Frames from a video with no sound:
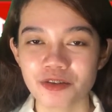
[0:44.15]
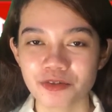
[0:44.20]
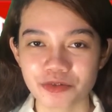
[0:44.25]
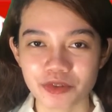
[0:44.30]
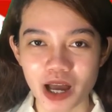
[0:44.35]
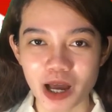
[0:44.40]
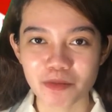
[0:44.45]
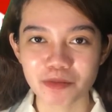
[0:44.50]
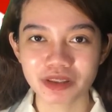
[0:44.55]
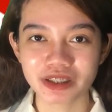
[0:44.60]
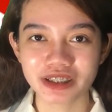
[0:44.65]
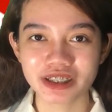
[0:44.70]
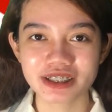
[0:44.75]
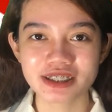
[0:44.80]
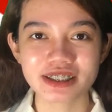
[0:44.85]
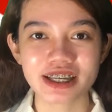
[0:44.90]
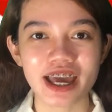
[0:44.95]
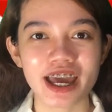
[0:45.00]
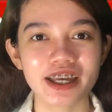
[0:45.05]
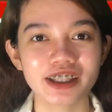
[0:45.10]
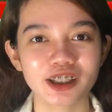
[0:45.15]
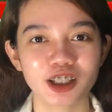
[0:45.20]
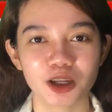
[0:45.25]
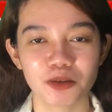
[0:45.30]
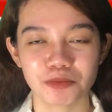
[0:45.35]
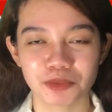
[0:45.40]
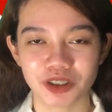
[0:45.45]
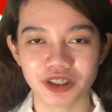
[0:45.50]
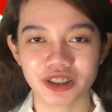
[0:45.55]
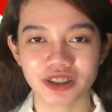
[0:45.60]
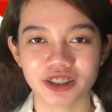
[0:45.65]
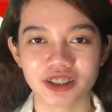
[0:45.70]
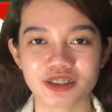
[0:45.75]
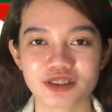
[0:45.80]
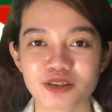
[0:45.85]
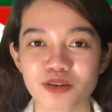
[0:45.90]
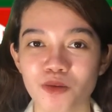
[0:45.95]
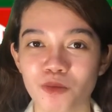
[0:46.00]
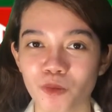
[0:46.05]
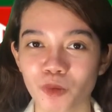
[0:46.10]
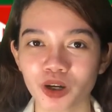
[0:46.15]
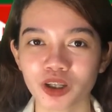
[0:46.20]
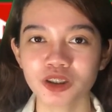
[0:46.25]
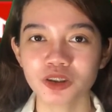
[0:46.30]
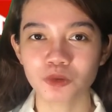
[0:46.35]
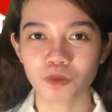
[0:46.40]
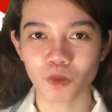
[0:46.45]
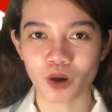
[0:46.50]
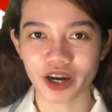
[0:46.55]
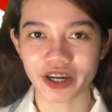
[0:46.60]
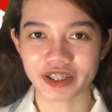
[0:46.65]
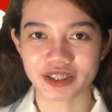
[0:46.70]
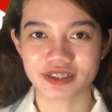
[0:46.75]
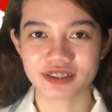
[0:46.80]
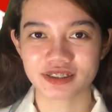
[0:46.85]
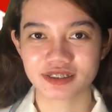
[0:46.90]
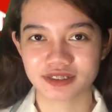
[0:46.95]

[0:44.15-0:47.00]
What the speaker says: families, and communities worldwide.